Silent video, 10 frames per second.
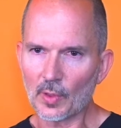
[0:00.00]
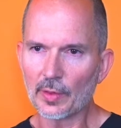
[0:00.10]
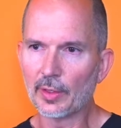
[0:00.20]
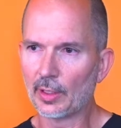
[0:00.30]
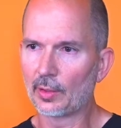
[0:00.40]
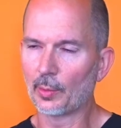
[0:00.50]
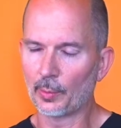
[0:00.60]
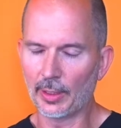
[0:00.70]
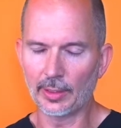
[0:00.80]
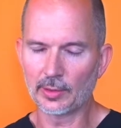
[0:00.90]
Then
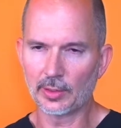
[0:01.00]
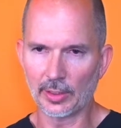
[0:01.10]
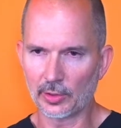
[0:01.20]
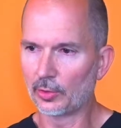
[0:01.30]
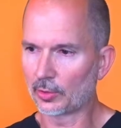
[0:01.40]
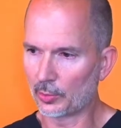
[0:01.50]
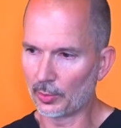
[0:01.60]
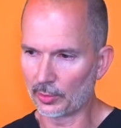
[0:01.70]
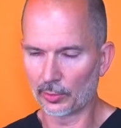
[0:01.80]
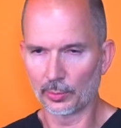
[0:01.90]
it's hooked
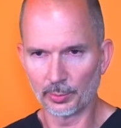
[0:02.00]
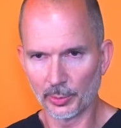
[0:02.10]
to a little